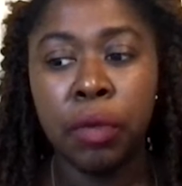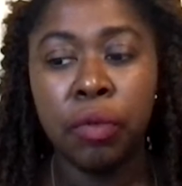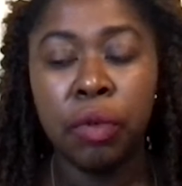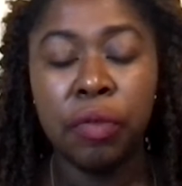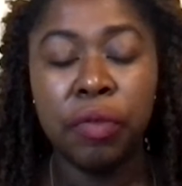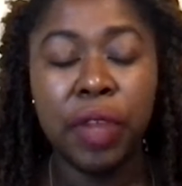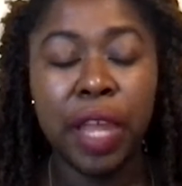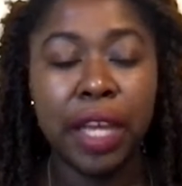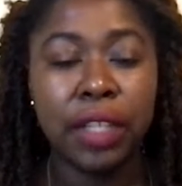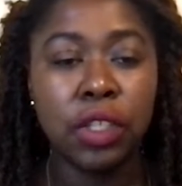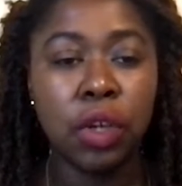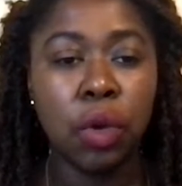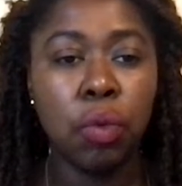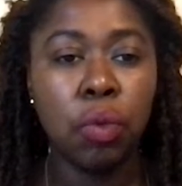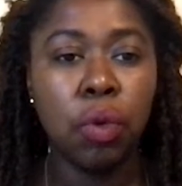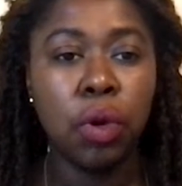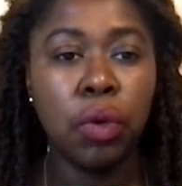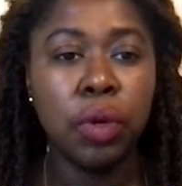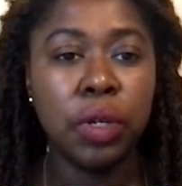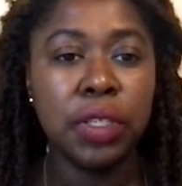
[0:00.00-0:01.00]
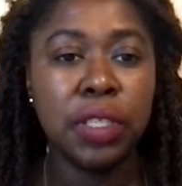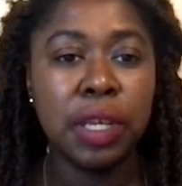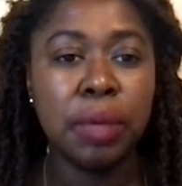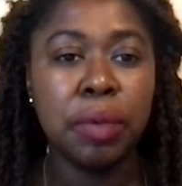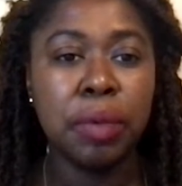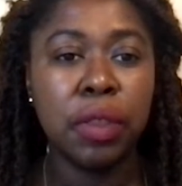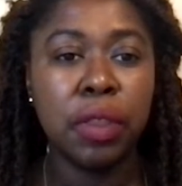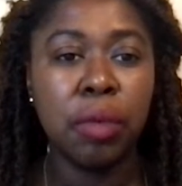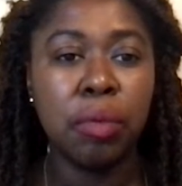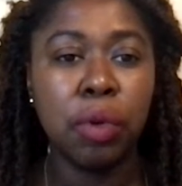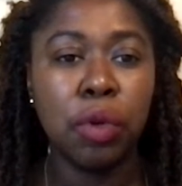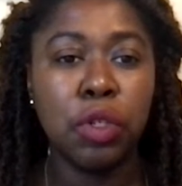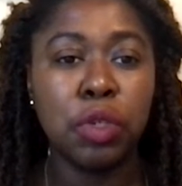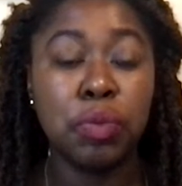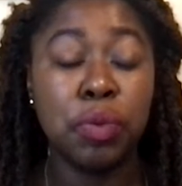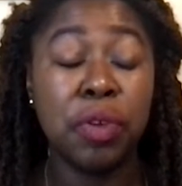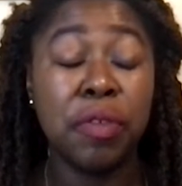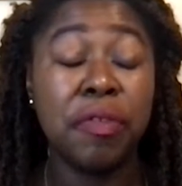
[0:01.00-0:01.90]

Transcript: reflect on what were some of the most